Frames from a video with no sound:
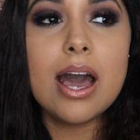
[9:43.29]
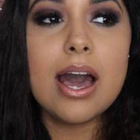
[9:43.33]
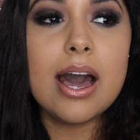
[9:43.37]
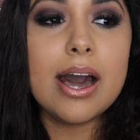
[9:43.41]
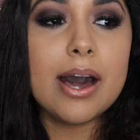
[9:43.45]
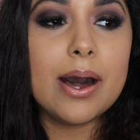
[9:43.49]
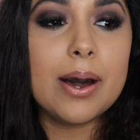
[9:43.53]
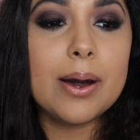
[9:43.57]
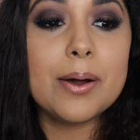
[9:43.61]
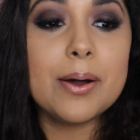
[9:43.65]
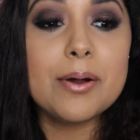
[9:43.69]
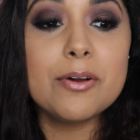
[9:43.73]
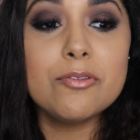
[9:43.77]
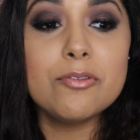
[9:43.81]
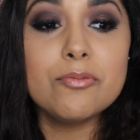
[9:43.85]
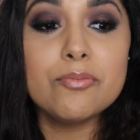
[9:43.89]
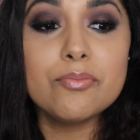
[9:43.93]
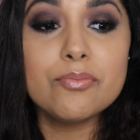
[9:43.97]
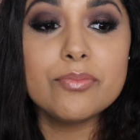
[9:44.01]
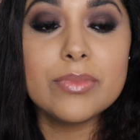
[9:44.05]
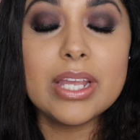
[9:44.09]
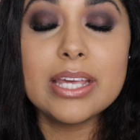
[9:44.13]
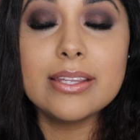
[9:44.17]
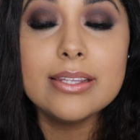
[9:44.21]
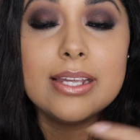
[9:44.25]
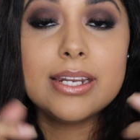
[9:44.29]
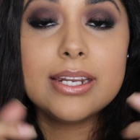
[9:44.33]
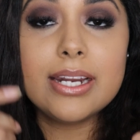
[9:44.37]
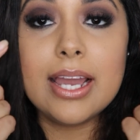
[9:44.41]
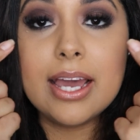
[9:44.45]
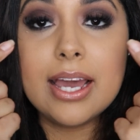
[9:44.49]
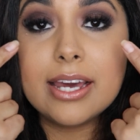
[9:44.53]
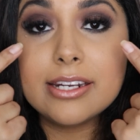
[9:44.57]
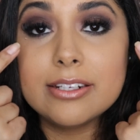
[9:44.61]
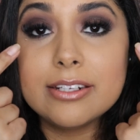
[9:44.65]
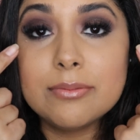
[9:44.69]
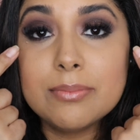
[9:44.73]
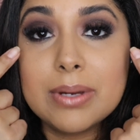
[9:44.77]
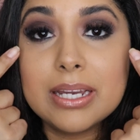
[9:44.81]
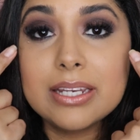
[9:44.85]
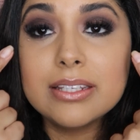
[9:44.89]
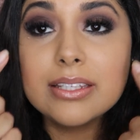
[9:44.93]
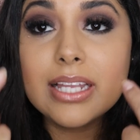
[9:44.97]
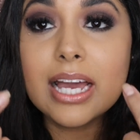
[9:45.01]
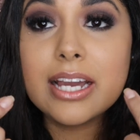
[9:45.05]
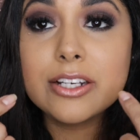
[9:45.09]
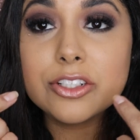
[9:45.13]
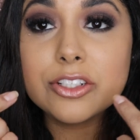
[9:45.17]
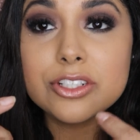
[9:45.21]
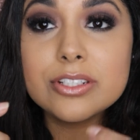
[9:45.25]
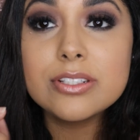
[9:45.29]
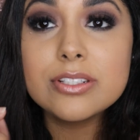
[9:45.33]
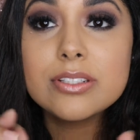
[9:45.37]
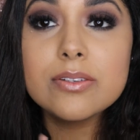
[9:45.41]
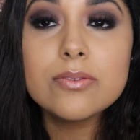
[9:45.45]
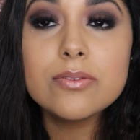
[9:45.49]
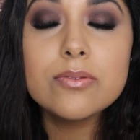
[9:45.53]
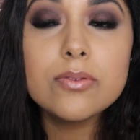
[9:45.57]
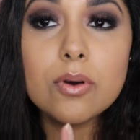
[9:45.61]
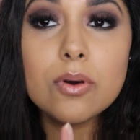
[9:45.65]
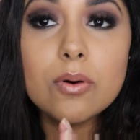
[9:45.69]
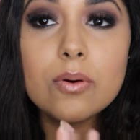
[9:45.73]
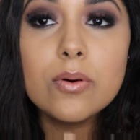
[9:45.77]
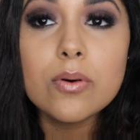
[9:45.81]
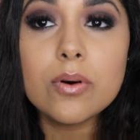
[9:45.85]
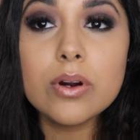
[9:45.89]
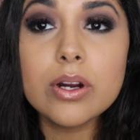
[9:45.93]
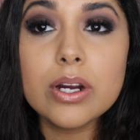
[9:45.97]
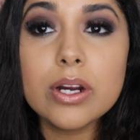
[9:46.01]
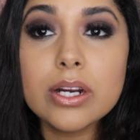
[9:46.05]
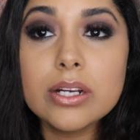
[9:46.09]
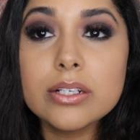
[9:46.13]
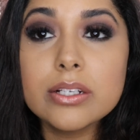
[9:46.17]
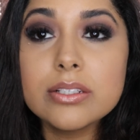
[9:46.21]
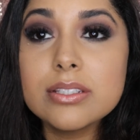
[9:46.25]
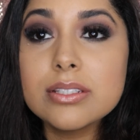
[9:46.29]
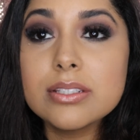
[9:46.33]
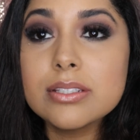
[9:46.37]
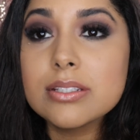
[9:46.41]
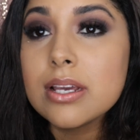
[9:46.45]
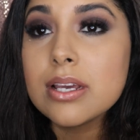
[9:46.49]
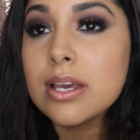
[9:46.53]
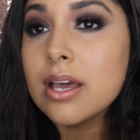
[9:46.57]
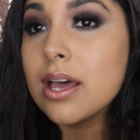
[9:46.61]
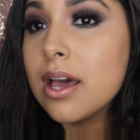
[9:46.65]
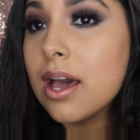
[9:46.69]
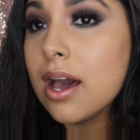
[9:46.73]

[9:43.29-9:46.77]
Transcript: and then I added my lashes, of course,